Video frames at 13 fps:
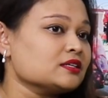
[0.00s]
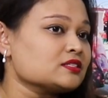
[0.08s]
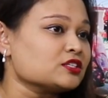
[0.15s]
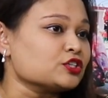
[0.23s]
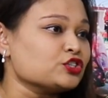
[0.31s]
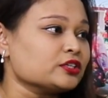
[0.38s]

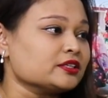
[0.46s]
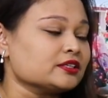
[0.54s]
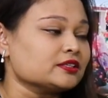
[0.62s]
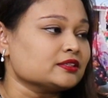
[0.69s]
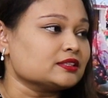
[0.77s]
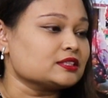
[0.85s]
it's such
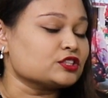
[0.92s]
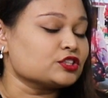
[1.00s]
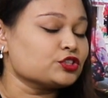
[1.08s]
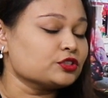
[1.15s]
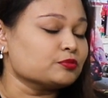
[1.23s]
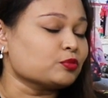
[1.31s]

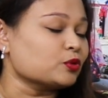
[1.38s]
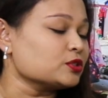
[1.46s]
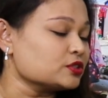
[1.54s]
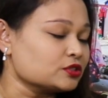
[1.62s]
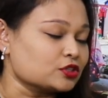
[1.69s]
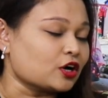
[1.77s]
an
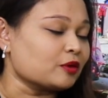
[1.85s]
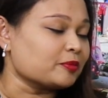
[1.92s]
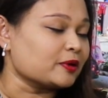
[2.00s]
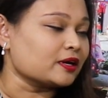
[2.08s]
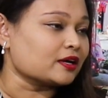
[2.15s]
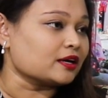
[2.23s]
important
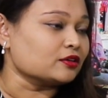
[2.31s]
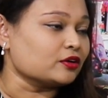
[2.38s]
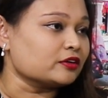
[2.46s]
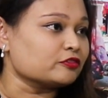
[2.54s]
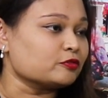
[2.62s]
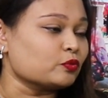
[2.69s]
topic. A
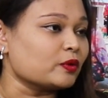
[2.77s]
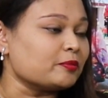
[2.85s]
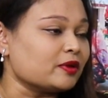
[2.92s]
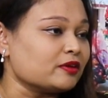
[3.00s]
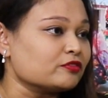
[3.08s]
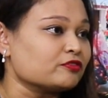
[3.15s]
lot of
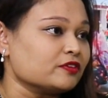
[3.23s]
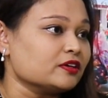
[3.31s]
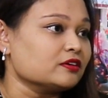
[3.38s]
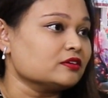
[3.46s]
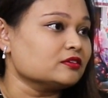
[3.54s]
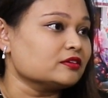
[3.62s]
women
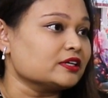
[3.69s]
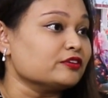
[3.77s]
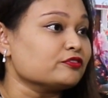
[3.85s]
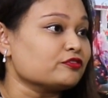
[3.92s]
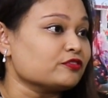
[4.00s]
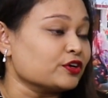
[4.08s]
feel
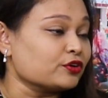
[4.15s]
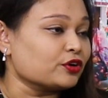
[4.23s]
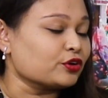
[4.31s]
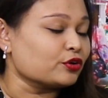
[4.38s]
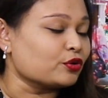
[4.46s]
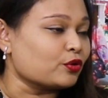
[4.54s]

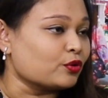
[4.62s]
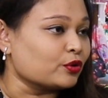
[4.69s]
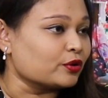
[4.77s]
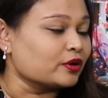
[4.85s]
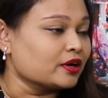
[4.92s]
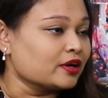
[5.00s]
inferior
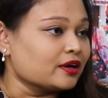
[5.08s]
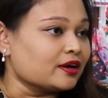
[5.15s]
or